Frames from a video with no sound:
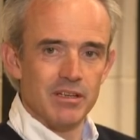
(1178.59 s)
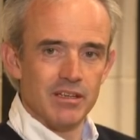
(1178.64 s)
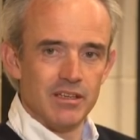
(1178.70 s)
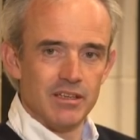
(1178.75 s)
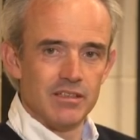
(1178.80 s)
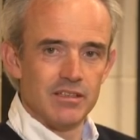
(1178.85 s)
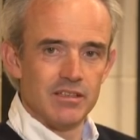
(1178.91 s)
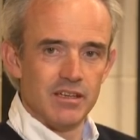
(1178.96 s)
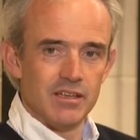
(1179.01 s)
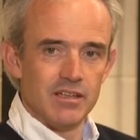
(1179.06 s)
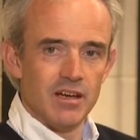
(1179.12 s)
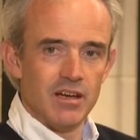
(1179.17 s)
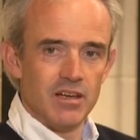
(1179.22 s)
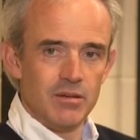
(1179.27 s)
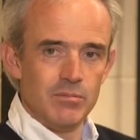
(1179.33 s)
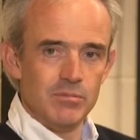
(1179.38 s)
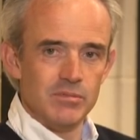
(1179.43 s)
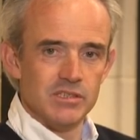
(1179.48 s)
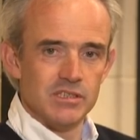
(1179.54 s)
And at, at
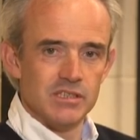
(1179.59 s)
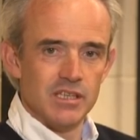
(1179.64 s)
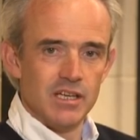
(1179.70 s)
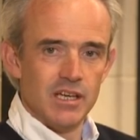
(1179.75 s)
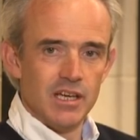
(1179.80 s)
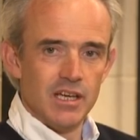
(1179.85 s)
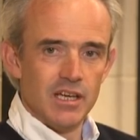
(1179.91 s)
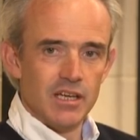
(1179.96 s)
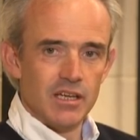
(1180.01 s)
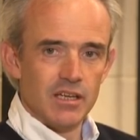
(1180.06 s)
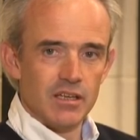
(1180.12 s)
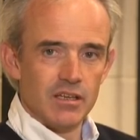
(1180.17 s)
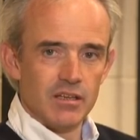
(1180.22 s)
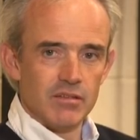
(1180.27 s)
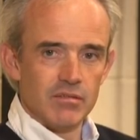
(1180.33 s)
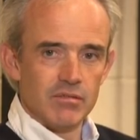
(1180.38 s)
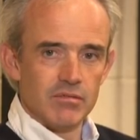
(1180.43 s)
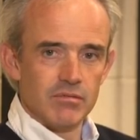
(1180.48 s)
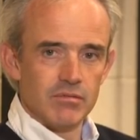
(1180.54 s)
times,
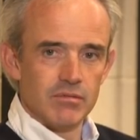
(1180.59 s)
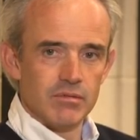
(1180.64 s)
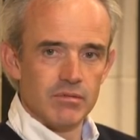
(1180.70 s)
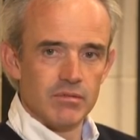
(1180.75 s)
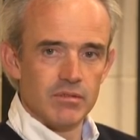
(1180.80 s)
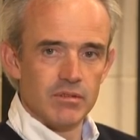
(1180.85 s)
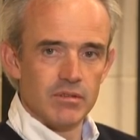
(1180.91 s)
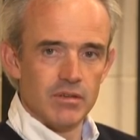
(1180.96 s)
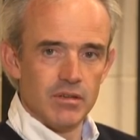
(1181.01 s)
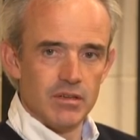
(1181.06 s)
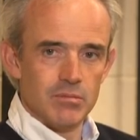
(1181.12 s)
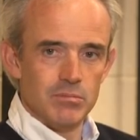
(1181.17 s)
you